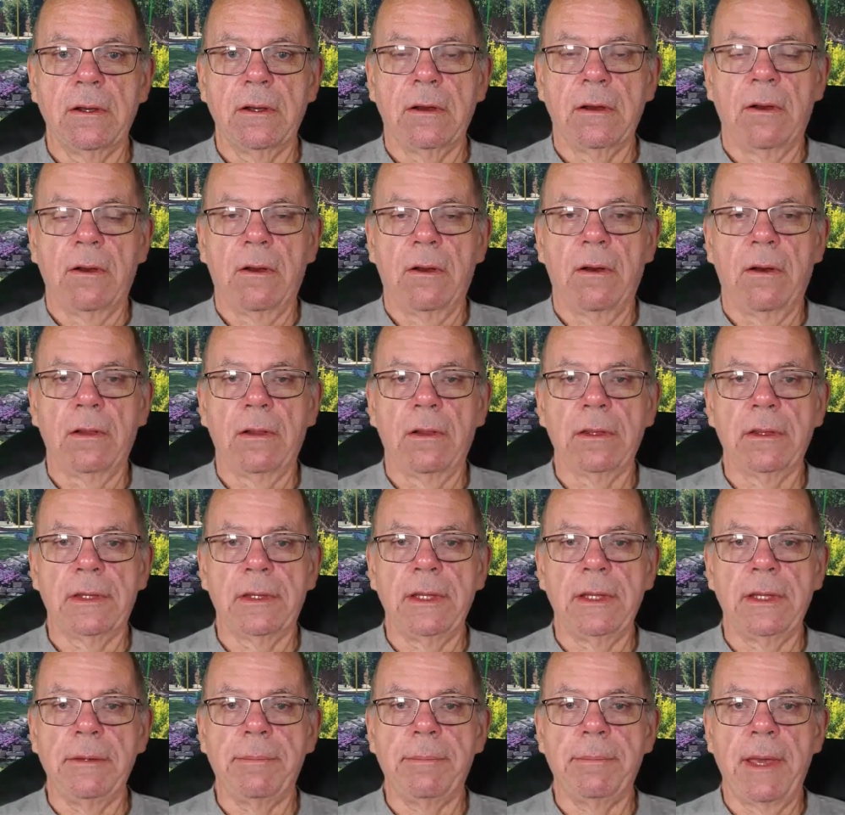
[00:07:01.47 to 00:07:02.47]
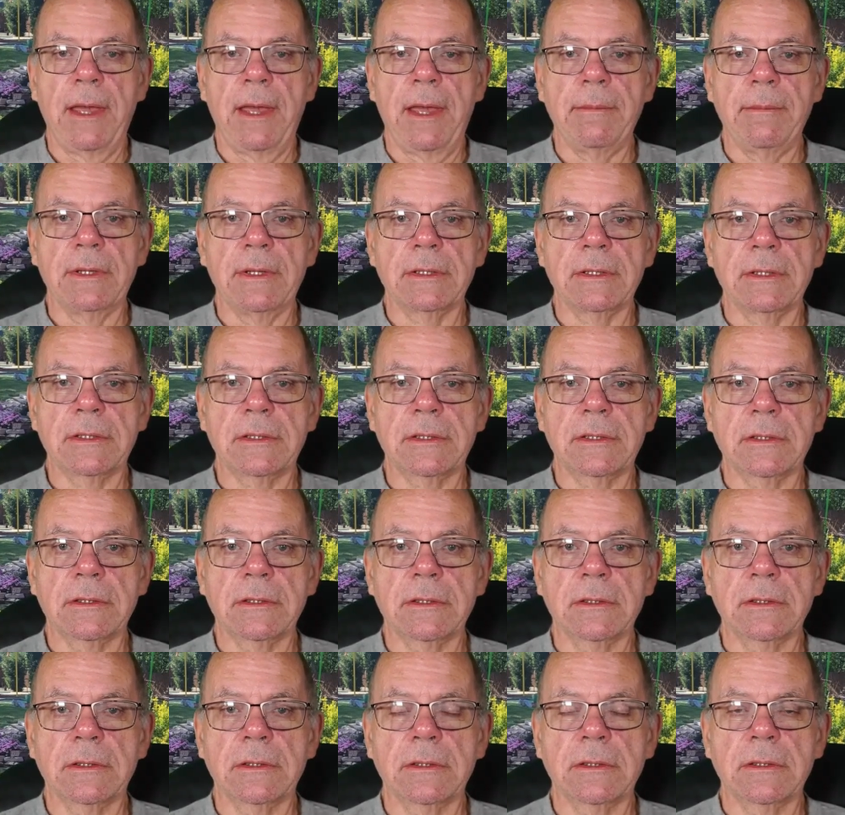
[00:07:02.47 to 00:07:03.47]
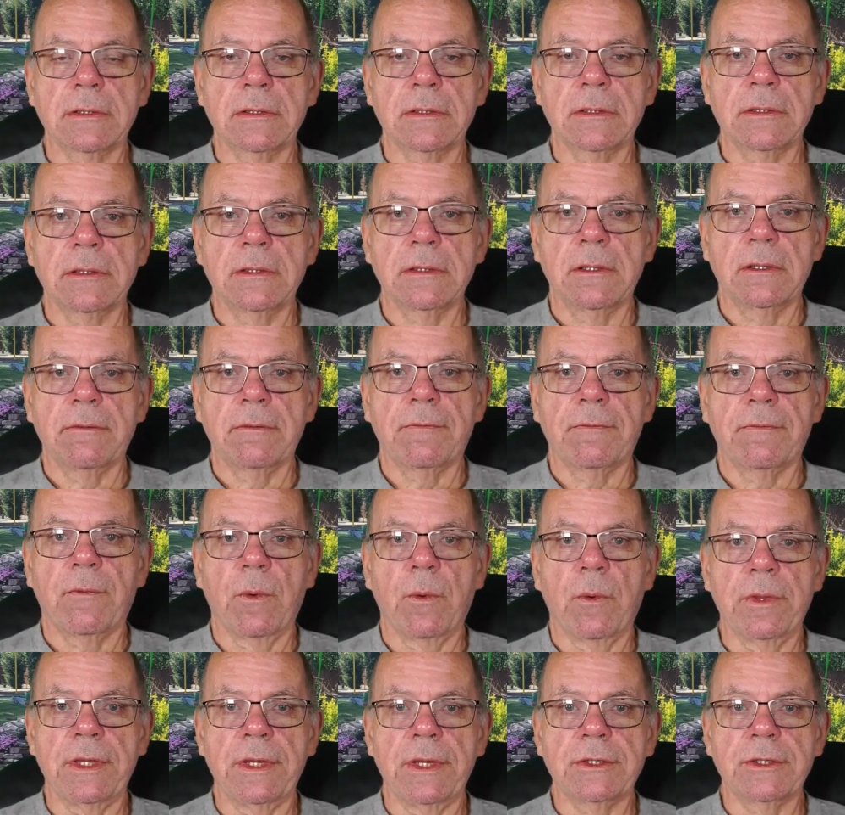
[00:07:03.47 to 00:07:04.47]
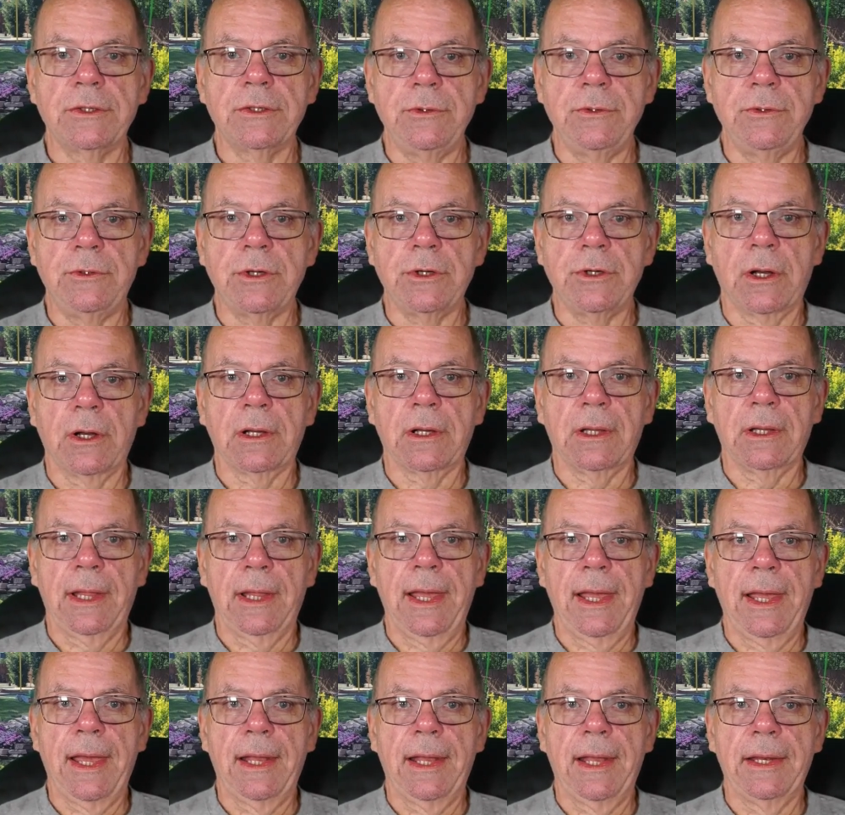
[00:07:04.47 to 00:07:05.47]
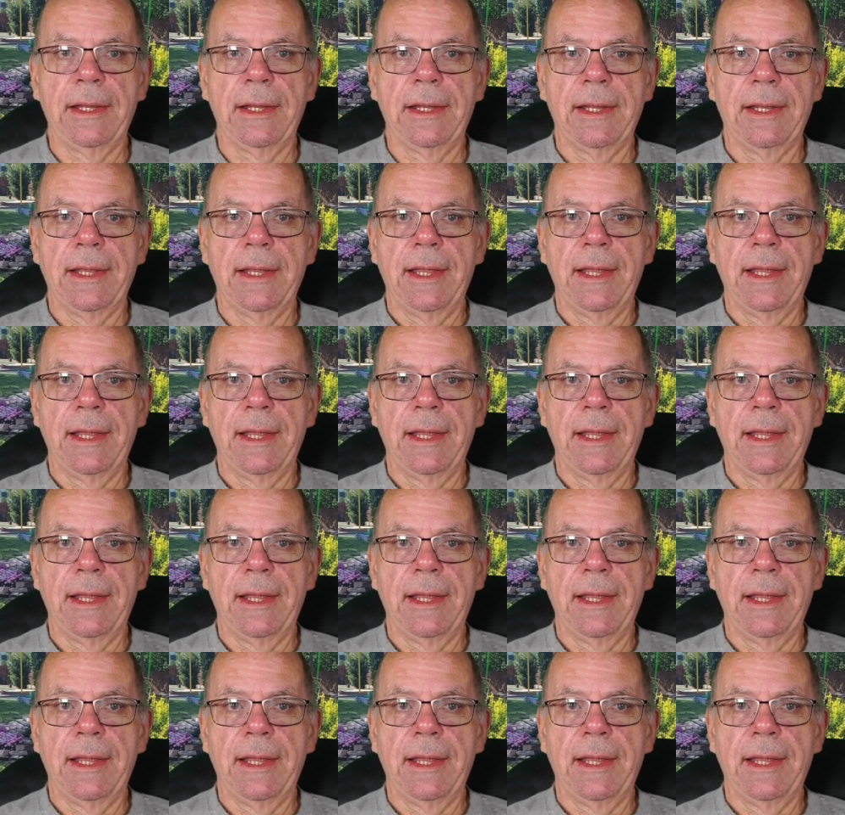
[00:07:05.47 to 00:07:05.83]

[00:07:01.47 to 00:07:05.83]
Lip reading: on the payments for this new chunk of land